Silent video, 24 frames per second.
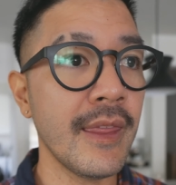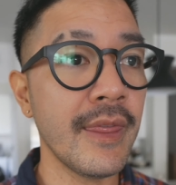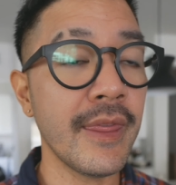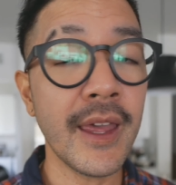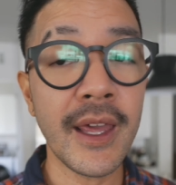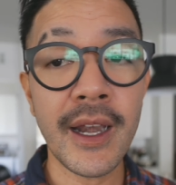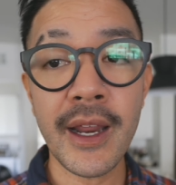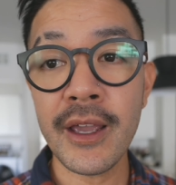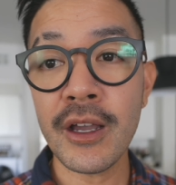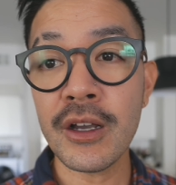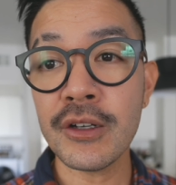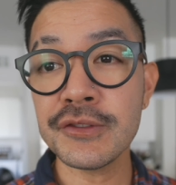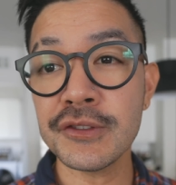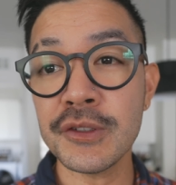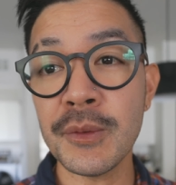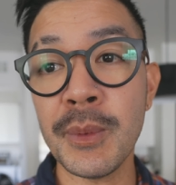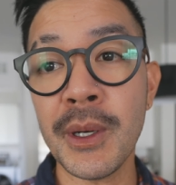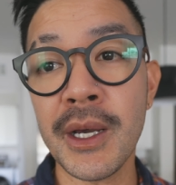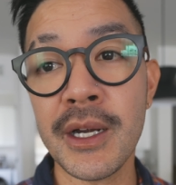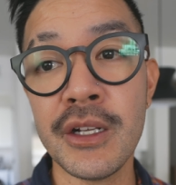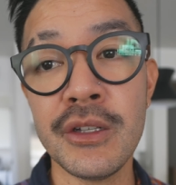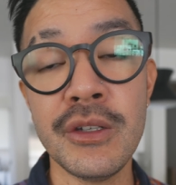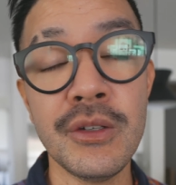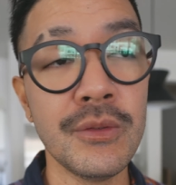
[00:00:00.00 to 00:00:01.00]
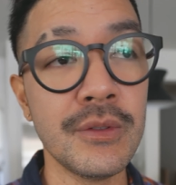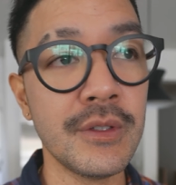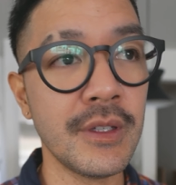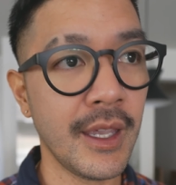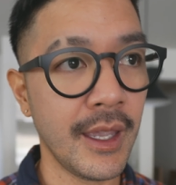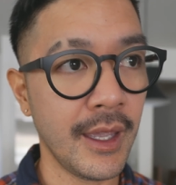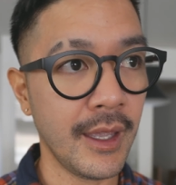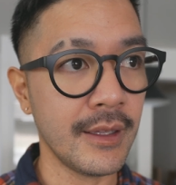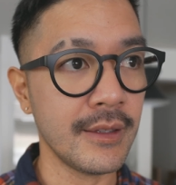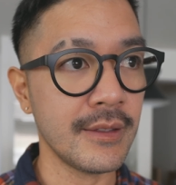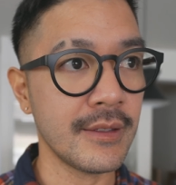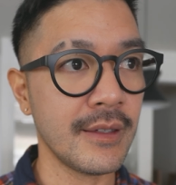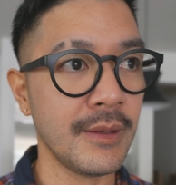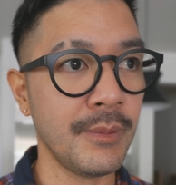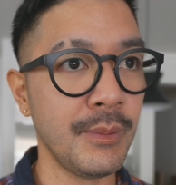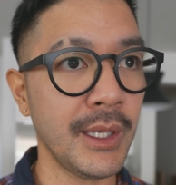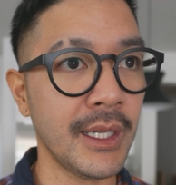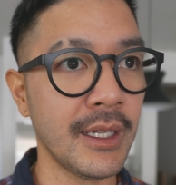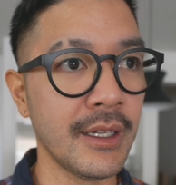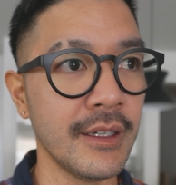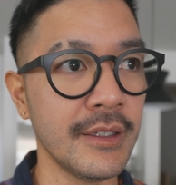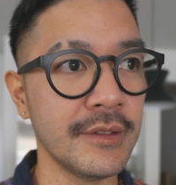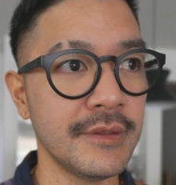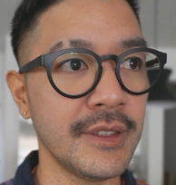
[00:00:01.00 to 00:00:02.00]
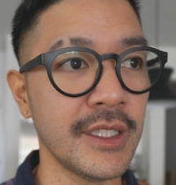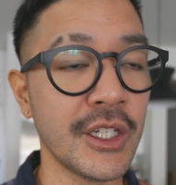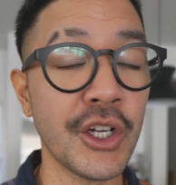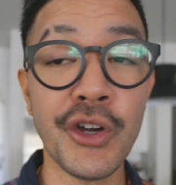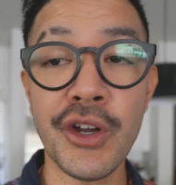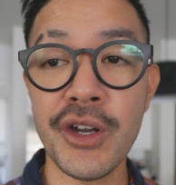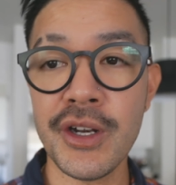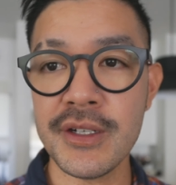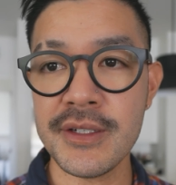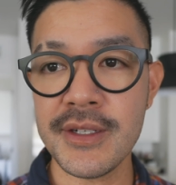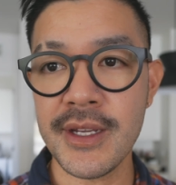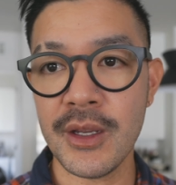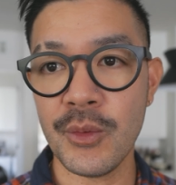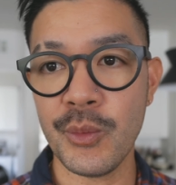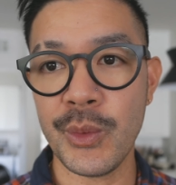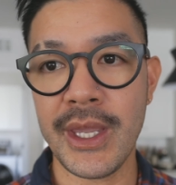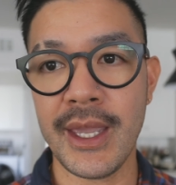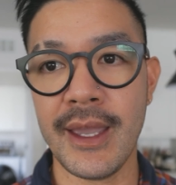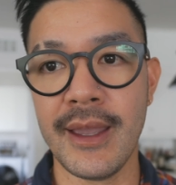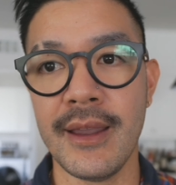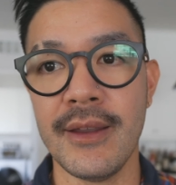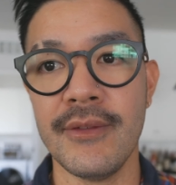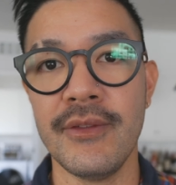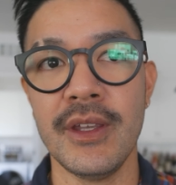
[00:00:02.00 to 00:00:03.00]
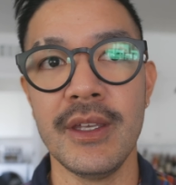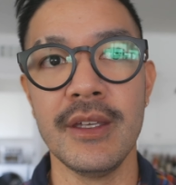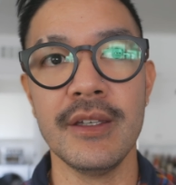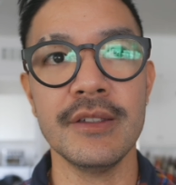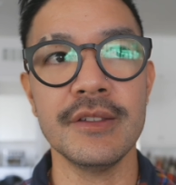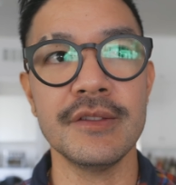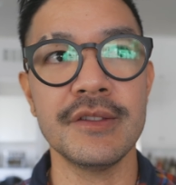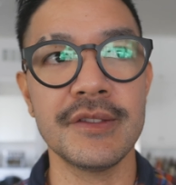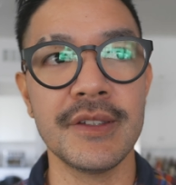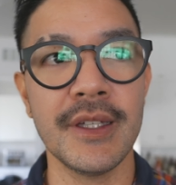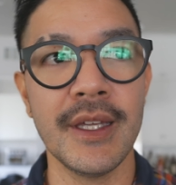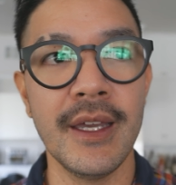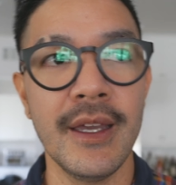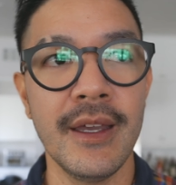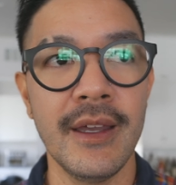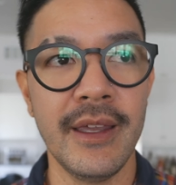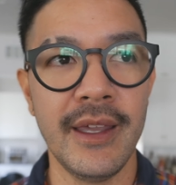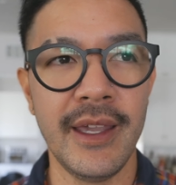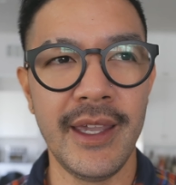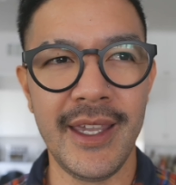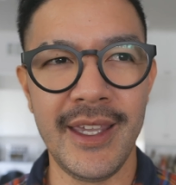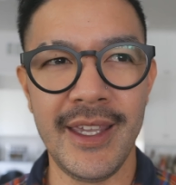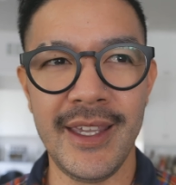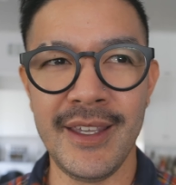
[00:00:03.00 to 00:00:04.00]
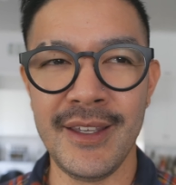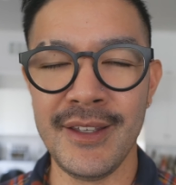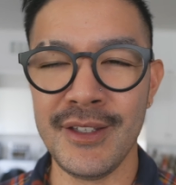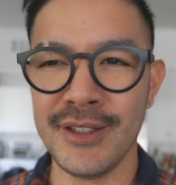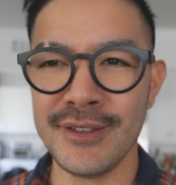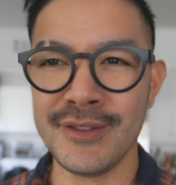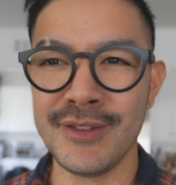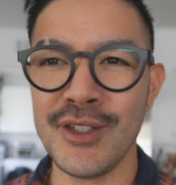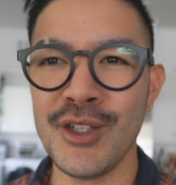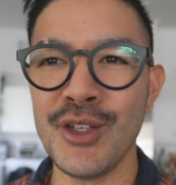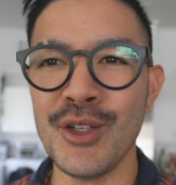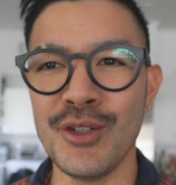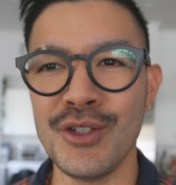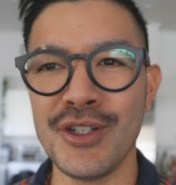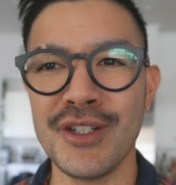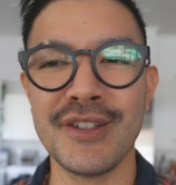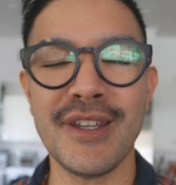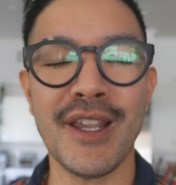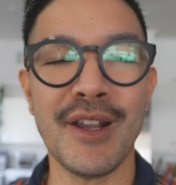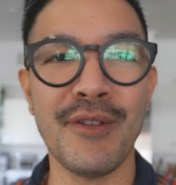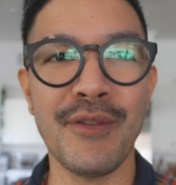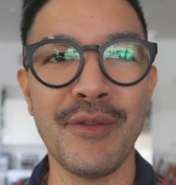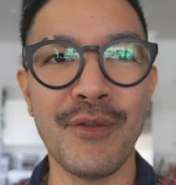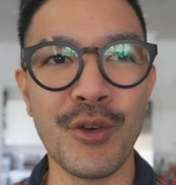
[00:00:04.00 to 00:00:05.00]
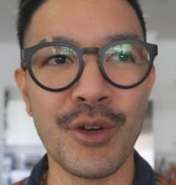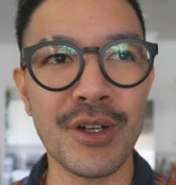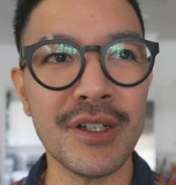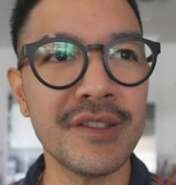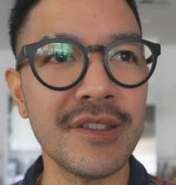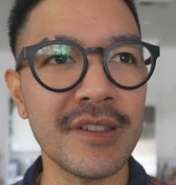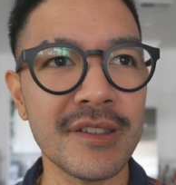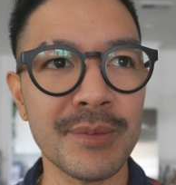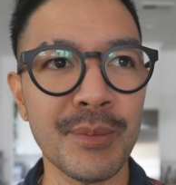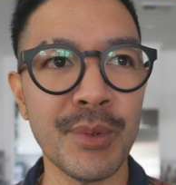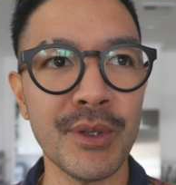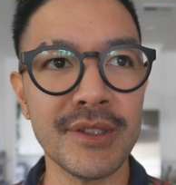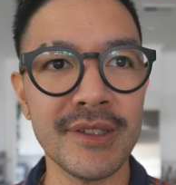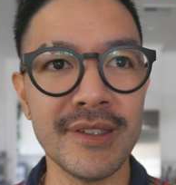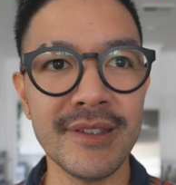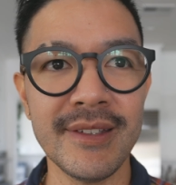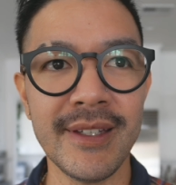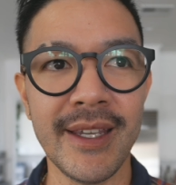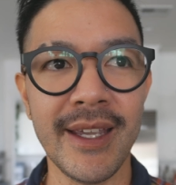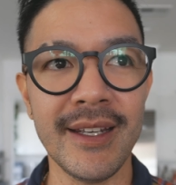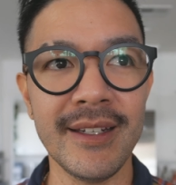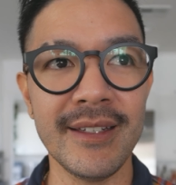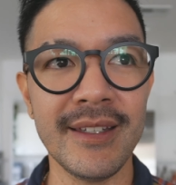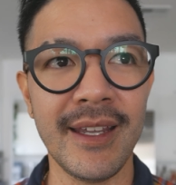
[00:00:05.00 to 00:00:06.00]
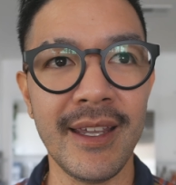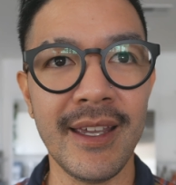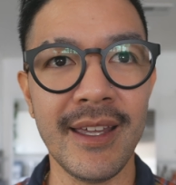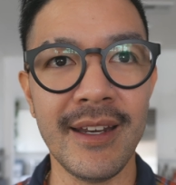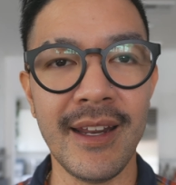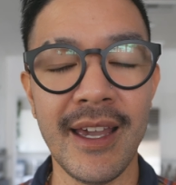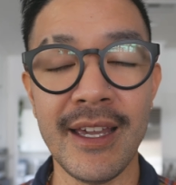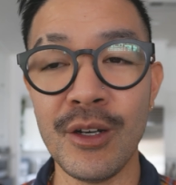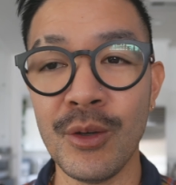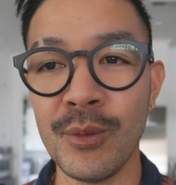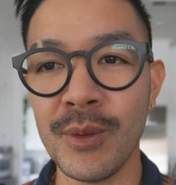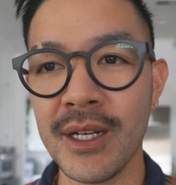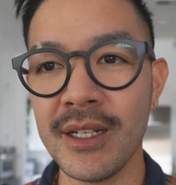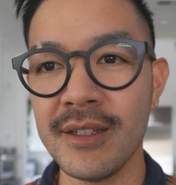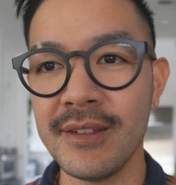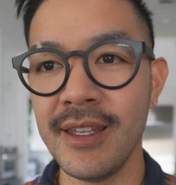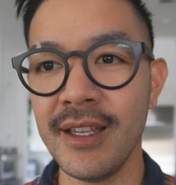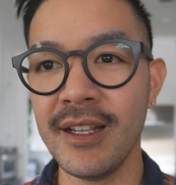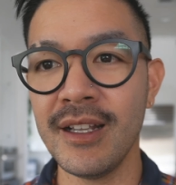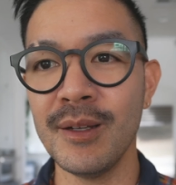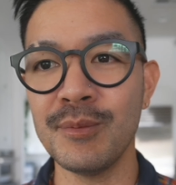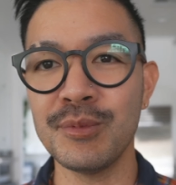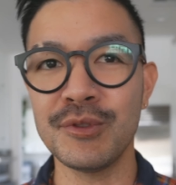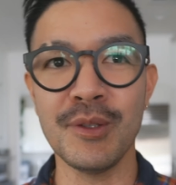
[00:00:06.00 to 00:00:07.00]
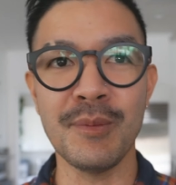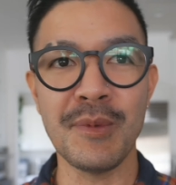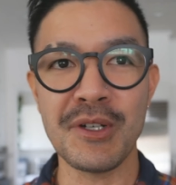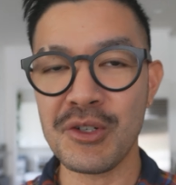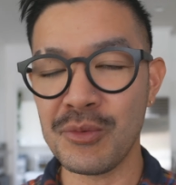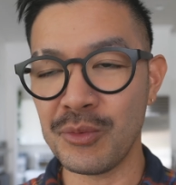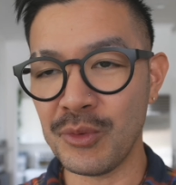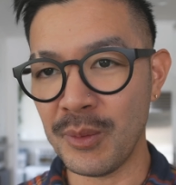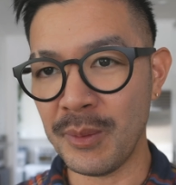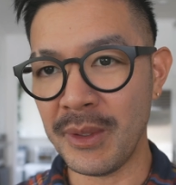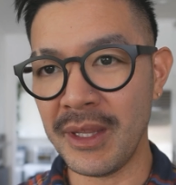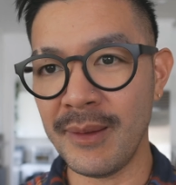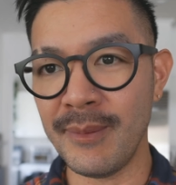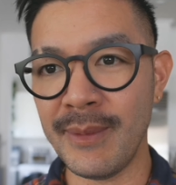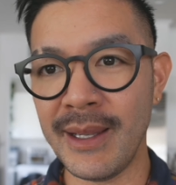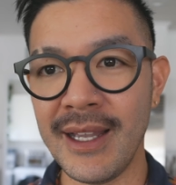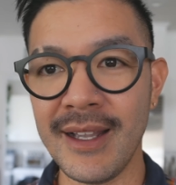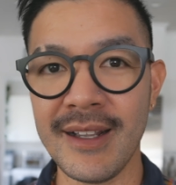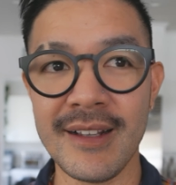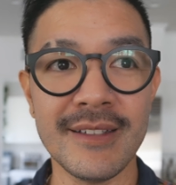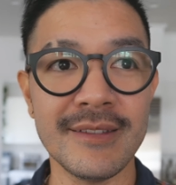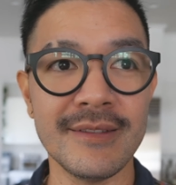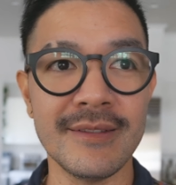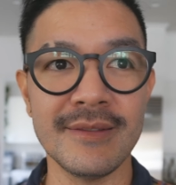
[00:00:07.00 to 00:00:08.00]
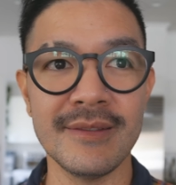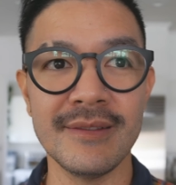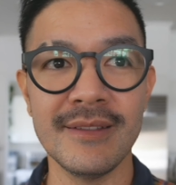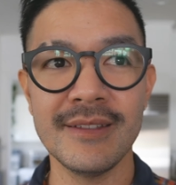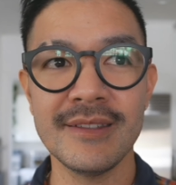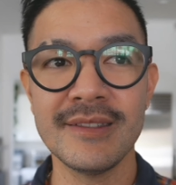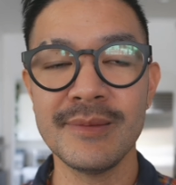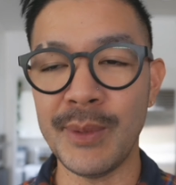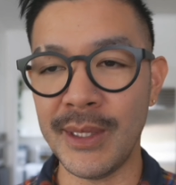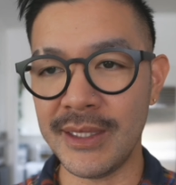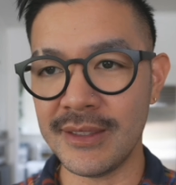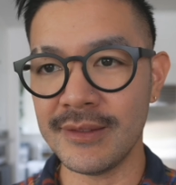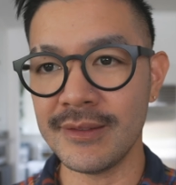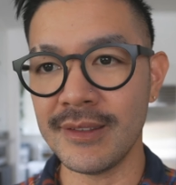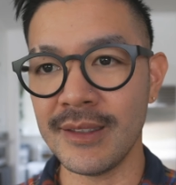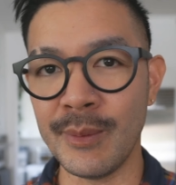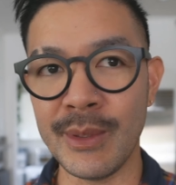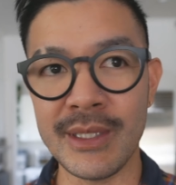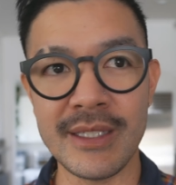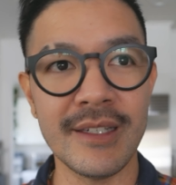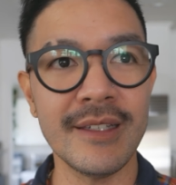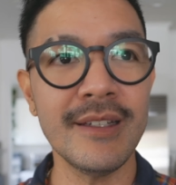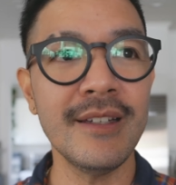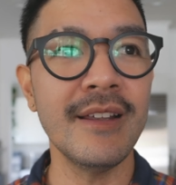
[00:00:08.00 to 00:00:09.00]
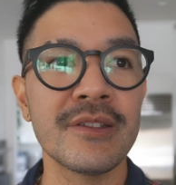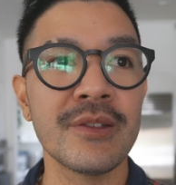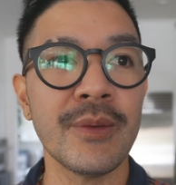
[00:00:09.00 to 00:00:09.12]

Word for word: And then I also bought a new tent because the current tent we have is a, it's huge. It's like a four to six person tent, and I don't want to take up so much room in the back because space is limited.